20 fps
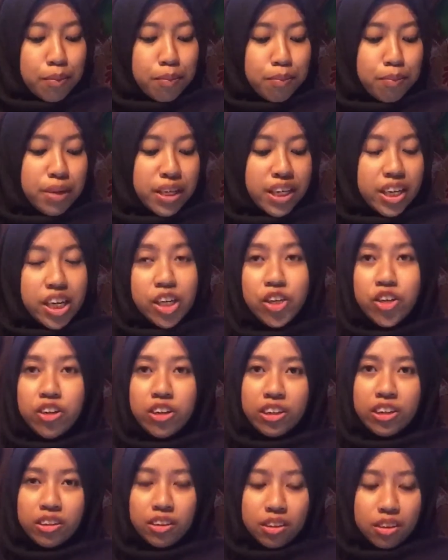Begin your
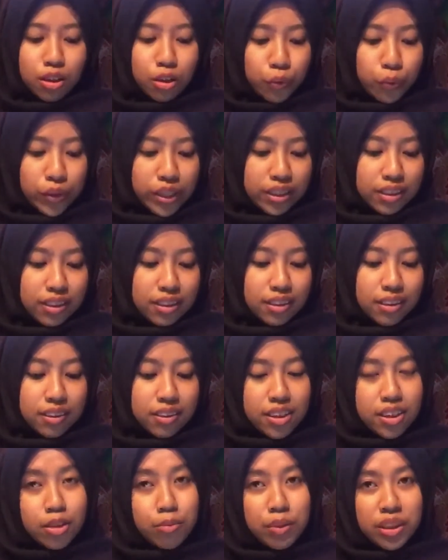letter with
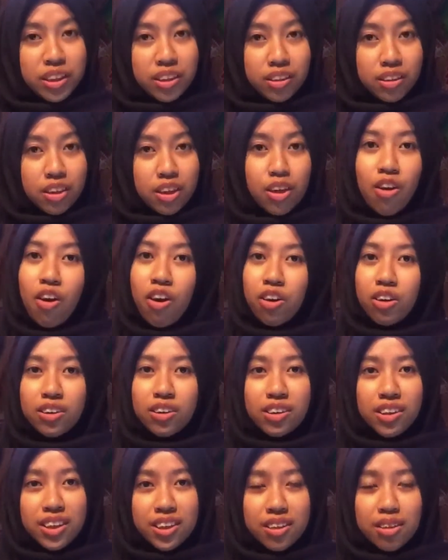Dear Mr.
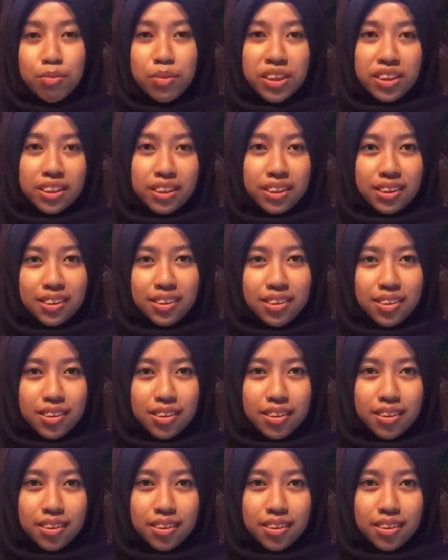or Dear Mrs.